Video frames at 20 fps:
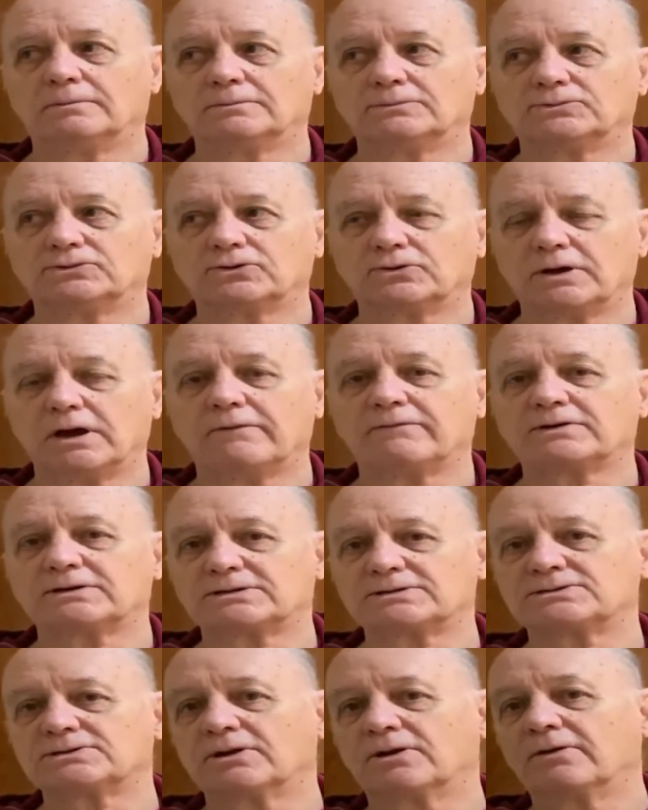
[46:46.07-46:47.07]

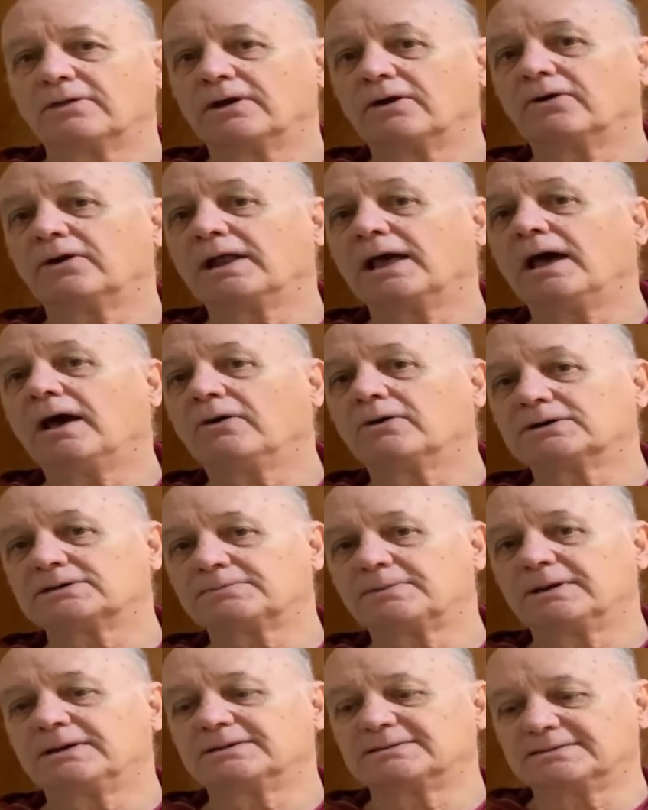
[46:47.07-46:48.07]
sarcophagus that are there now is
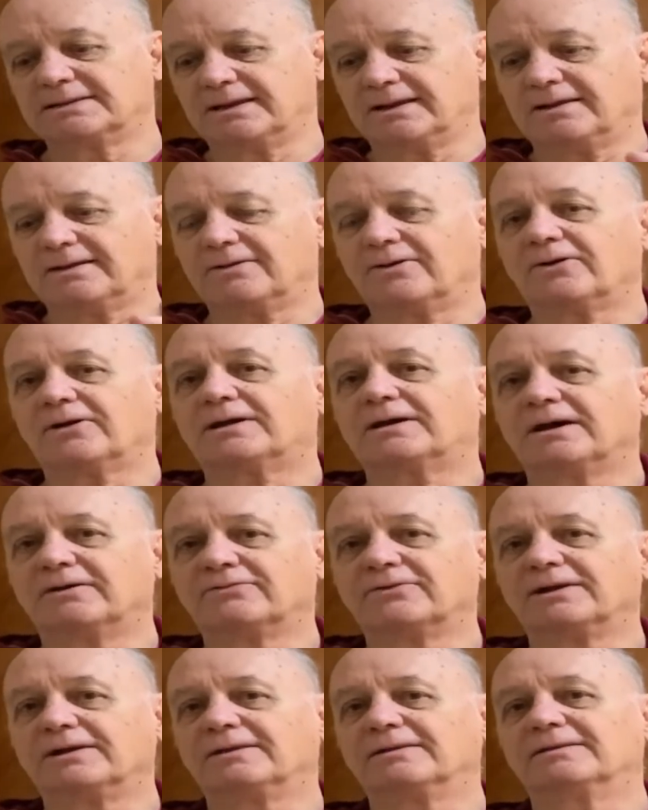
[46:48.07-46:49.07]
because they are
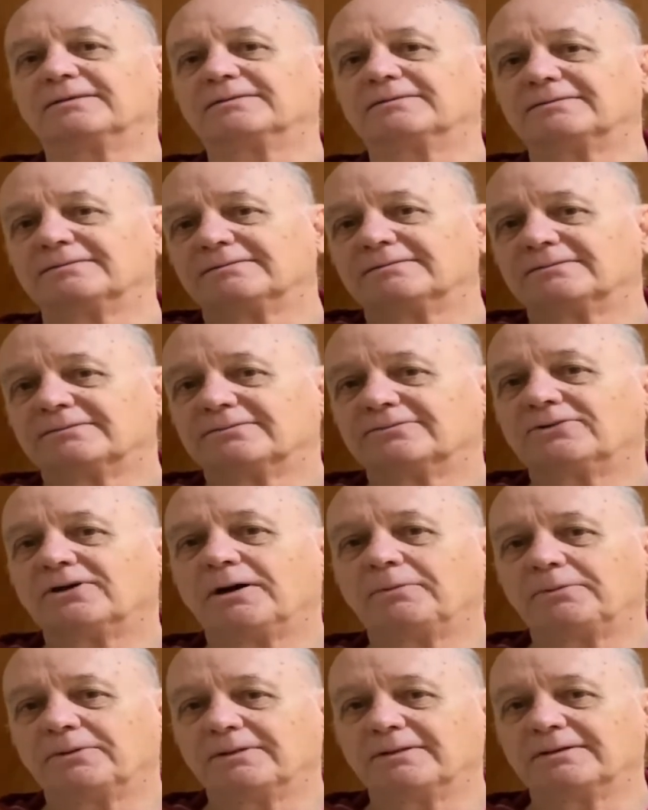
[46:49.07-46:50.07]
covering the
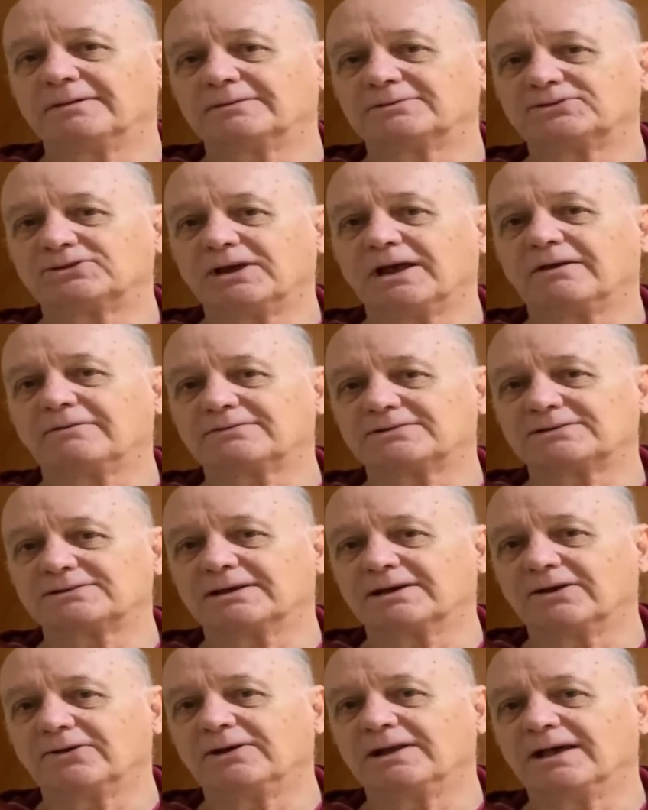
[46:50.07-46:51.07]
top of the shafts that
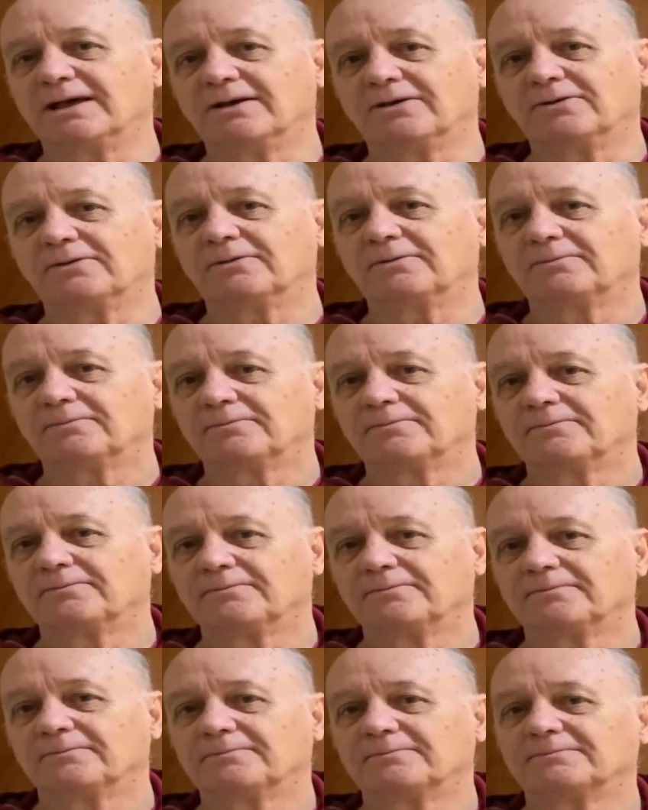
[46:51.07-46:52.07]
go down.
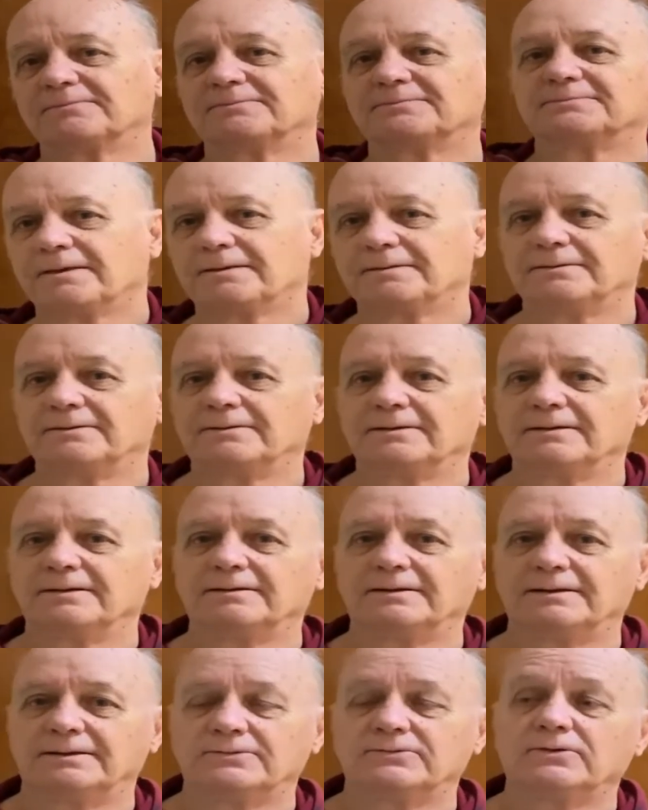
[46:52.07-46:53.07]

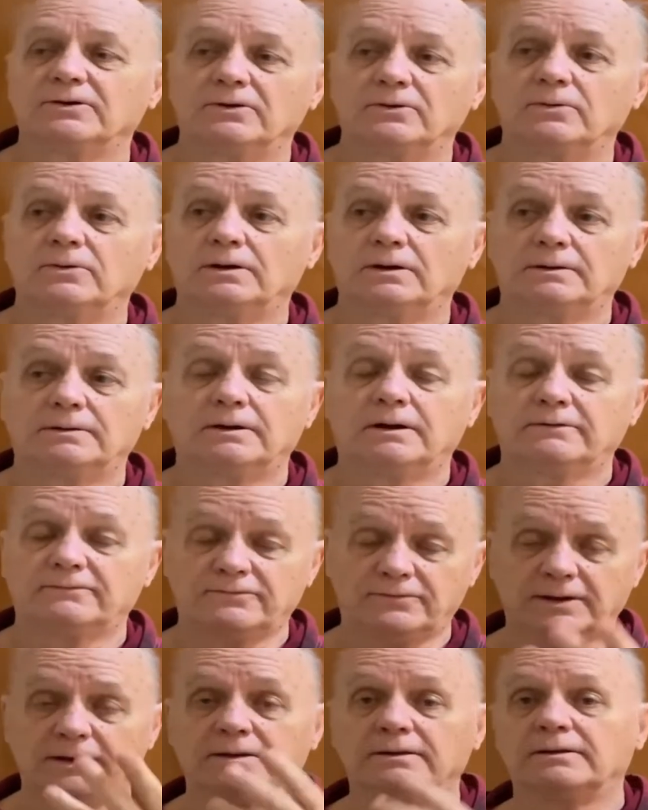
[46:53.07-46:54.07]
Okay, and so our
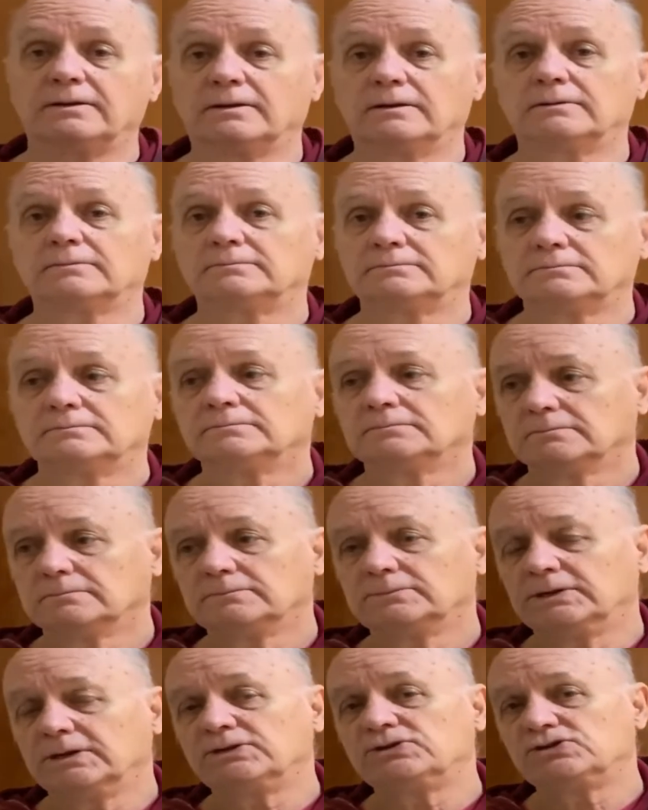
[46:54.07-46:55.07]
friend
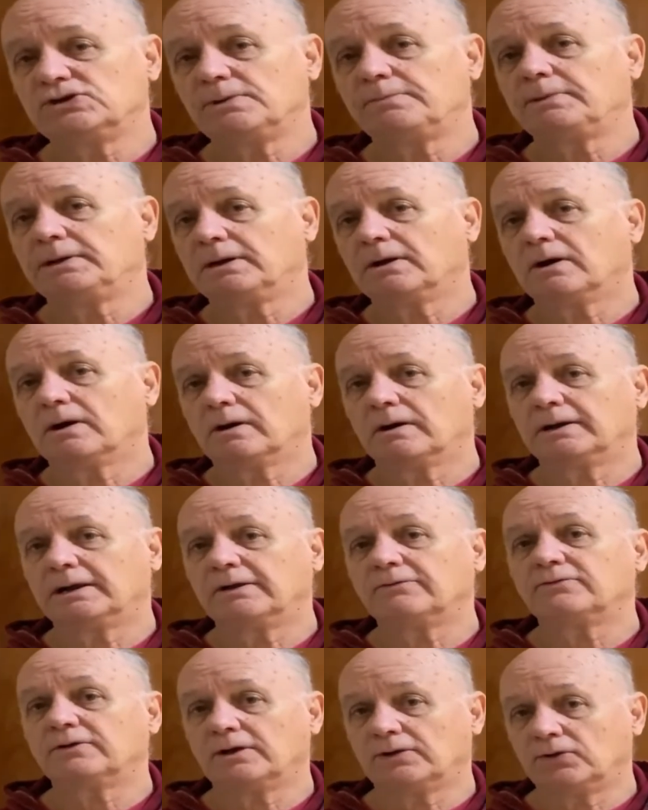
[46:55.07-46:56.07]
did GPR and they
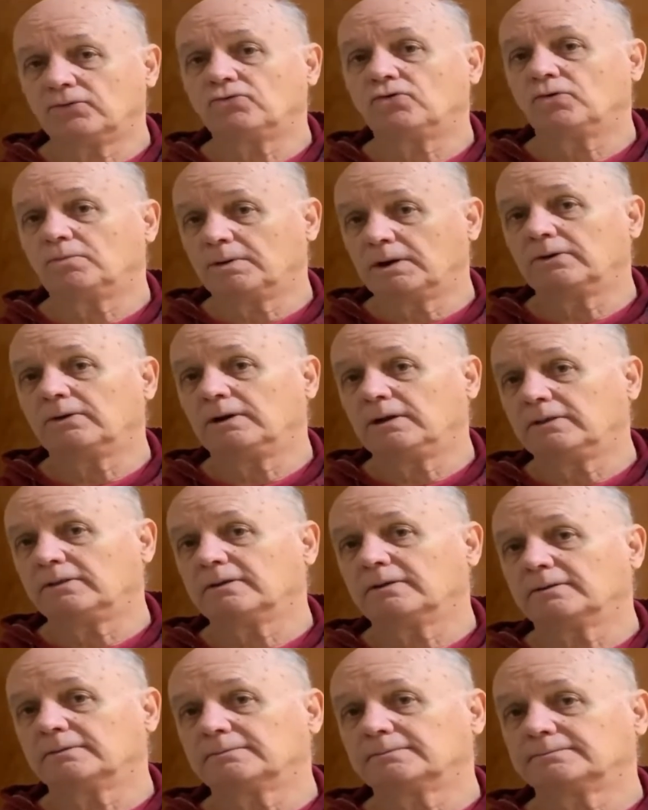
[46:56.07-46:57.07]
found a room underneath it.